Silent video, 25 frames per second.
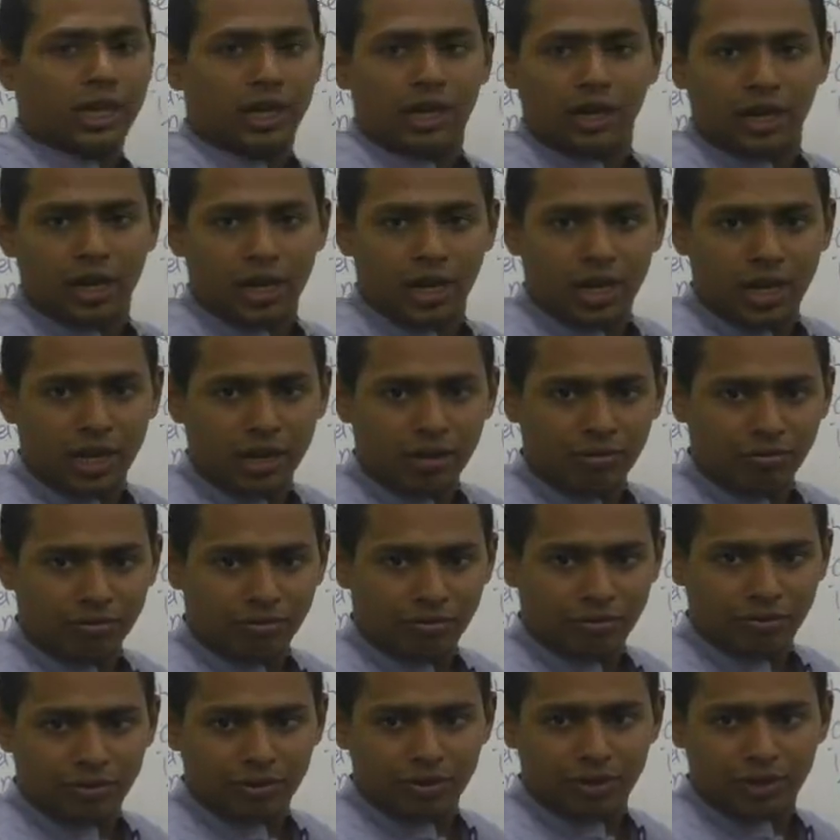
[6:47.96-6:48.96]
in India.
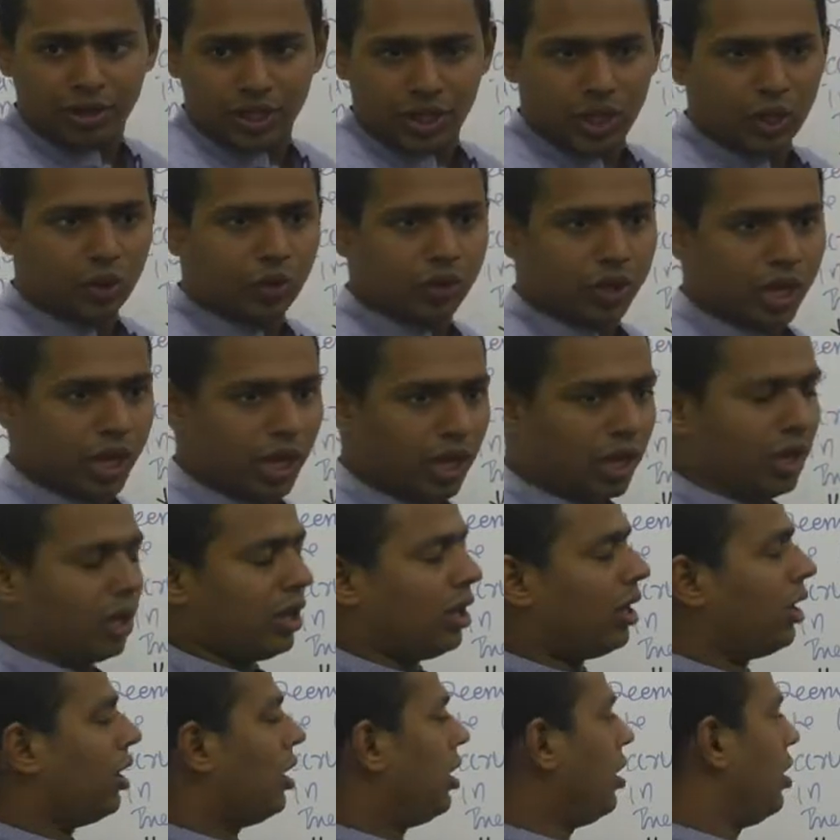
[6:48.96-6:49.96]
Okay.
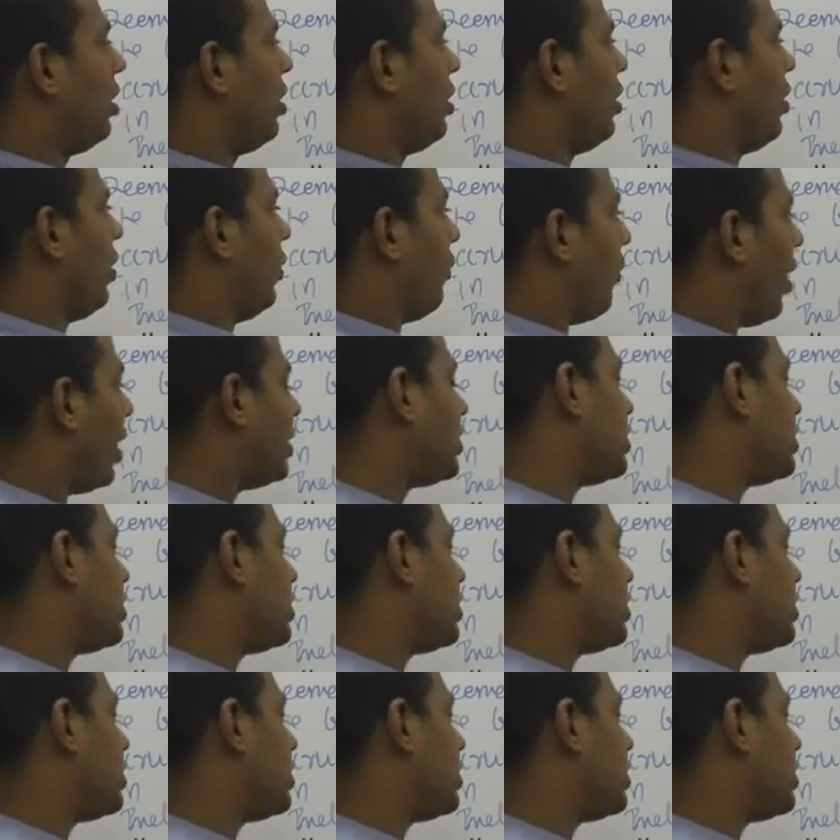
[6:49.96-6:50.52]
Why